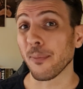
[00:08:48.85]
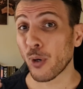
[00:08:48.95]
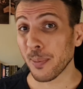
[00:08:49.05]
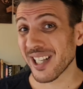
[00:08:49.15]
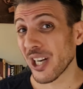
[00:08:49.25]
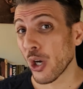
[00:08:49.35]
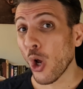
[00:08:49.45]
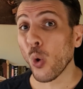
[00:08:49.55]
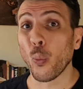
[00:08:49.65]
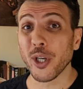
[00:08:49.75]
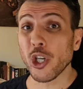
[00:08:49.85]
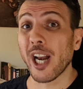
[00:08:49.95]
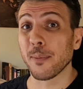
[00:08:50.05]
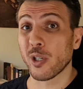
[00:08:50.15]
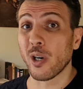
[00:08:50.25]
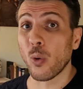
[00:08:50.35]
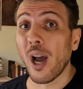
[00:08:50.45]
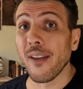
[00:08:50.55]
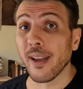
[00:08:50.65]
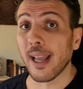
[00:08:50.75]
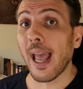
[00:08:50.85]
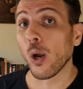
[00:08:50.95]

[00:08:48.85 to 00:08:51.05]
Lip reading: prep center know which items are arriving